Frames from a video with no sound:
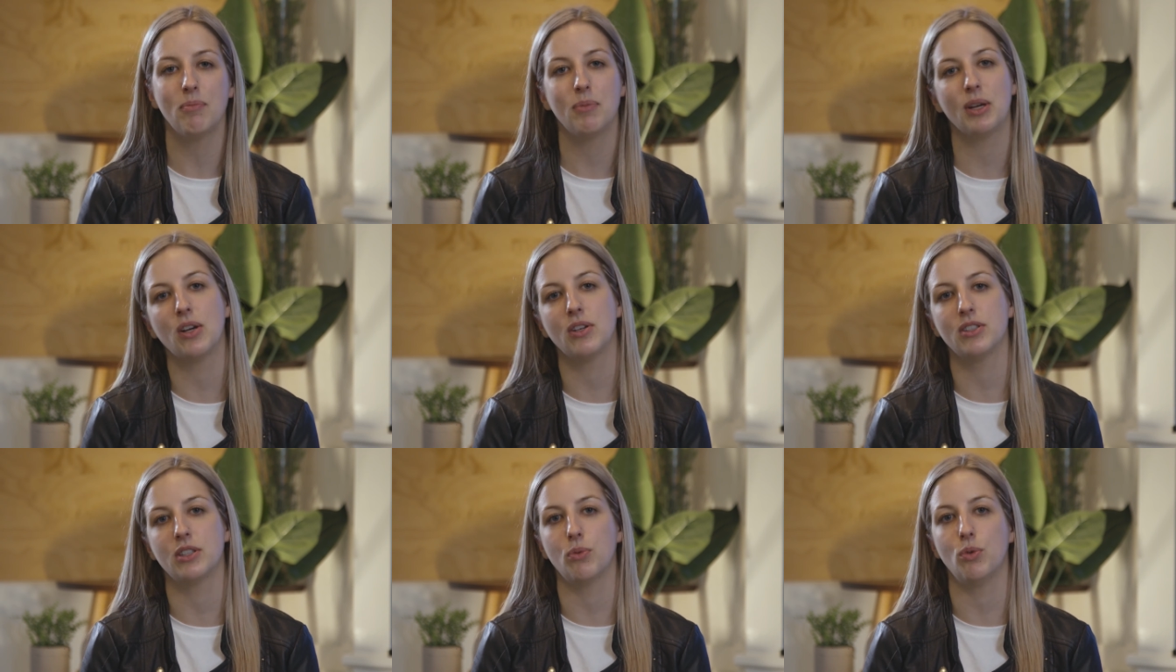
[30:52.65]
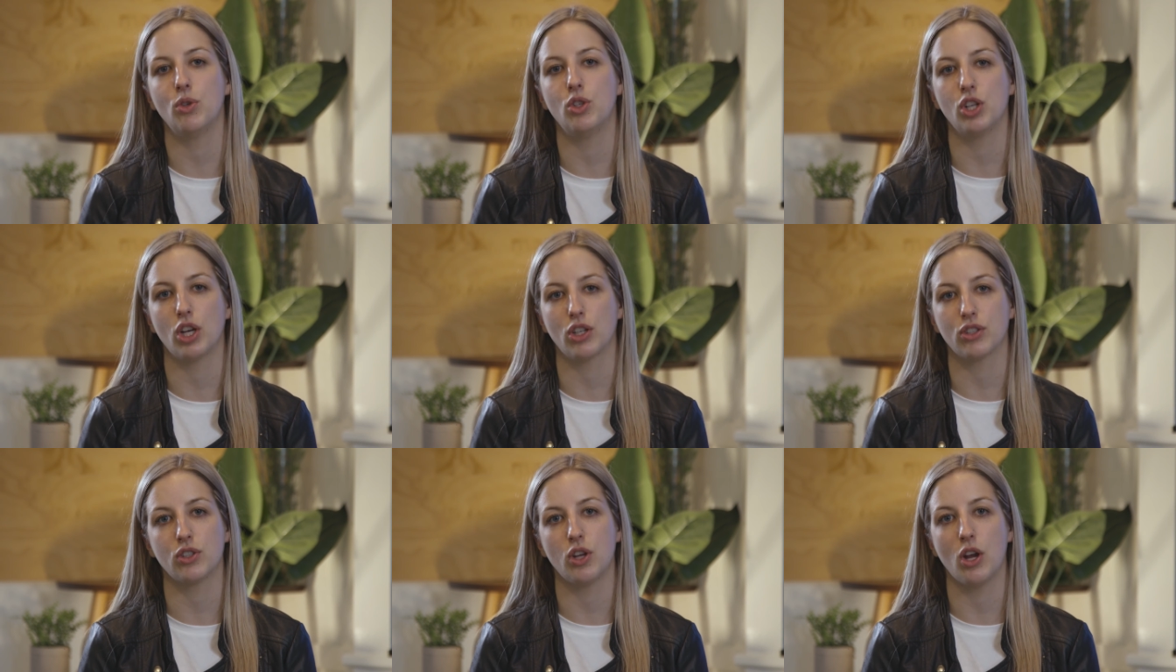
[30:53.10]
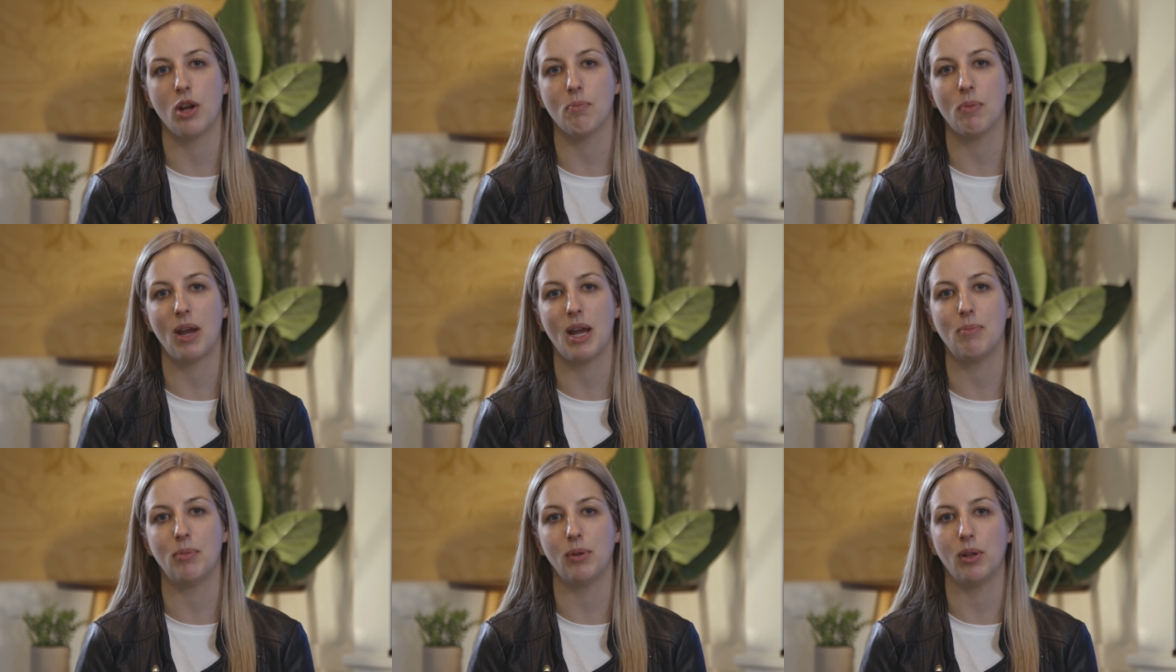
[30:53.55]
because it will just turn
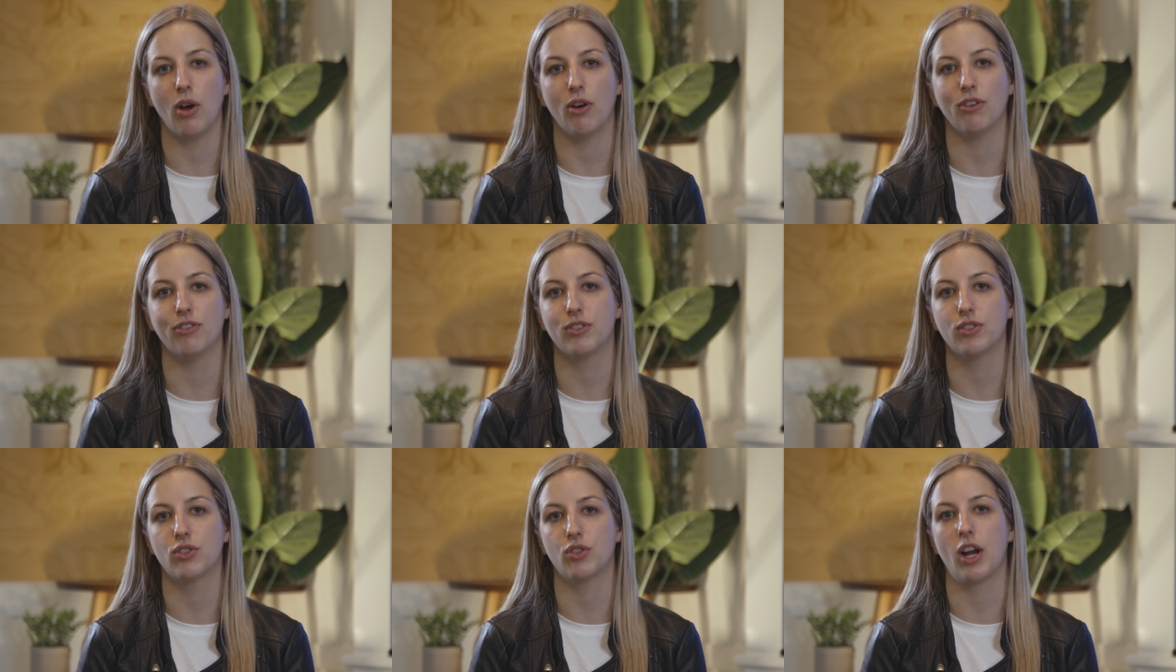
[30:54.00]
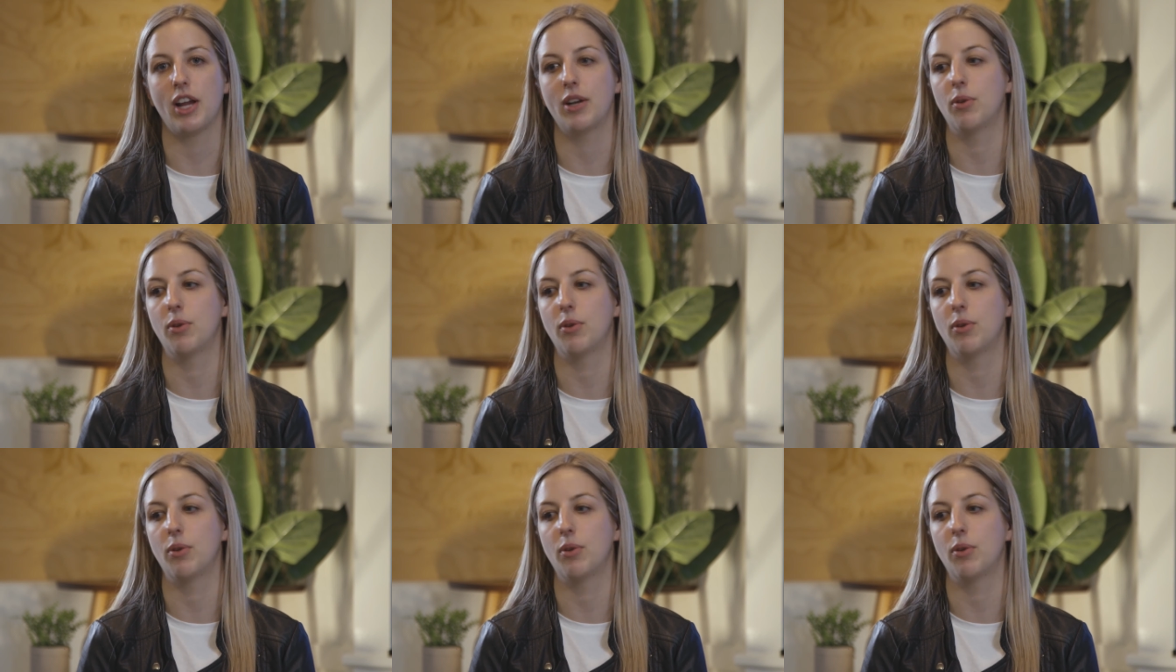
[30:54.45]
people off straight